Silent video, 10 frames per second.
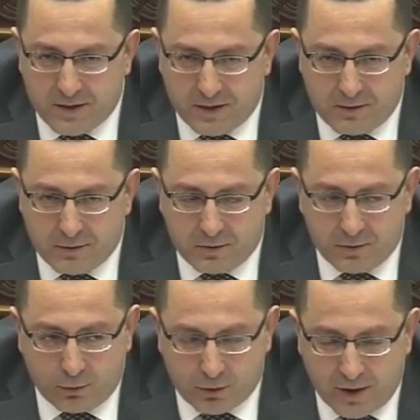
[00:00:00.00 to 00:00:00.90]
I just
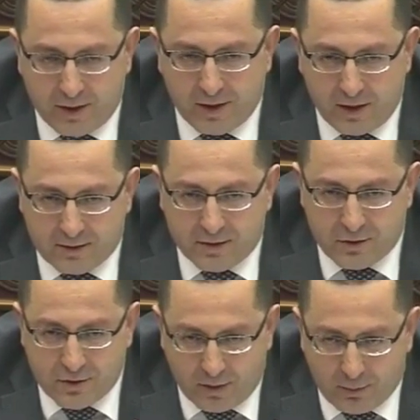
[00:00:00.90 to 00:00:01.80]
wanted you to say
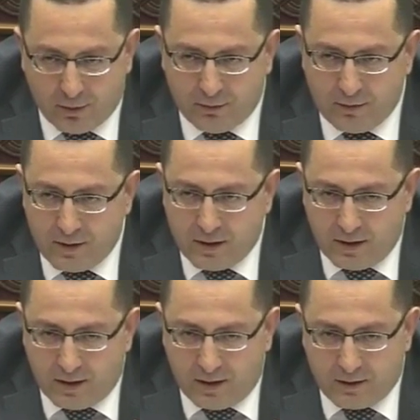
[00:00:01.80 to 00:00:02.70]
that.
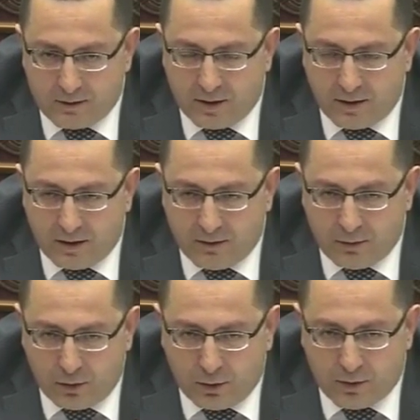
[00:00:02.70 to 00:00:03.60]
Thank you.
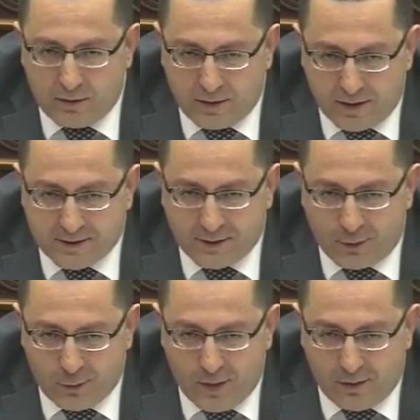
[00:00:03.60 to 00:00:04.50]

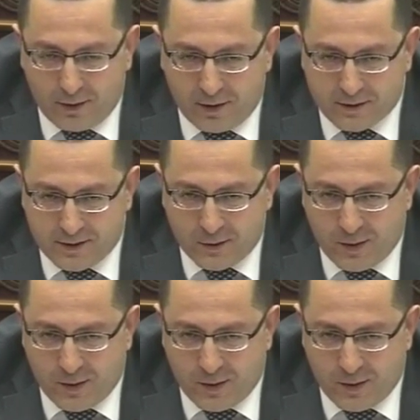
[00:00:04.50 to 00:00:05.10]
Mr.